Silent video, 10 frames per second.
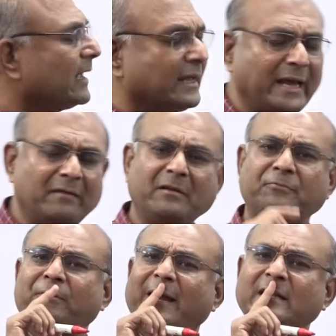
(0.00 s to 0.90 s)
Can we
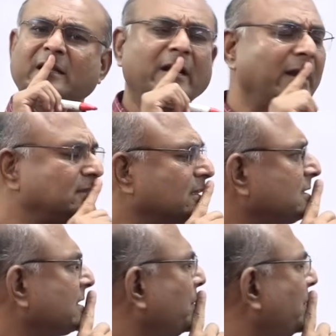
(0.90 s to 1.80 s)
find the
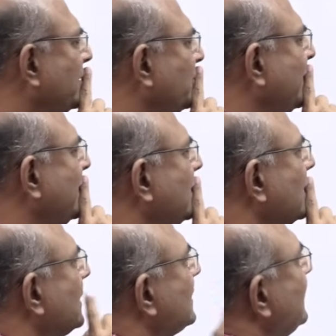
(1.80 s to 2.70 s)
relationship between
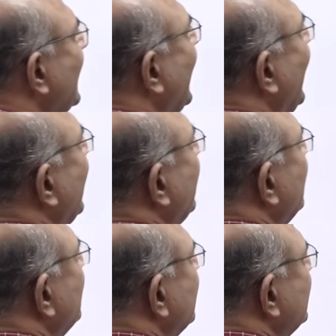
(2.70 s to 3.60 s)
the
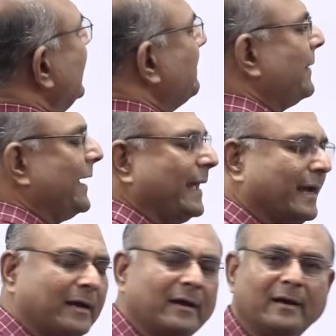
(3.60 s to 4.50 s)
angle that they make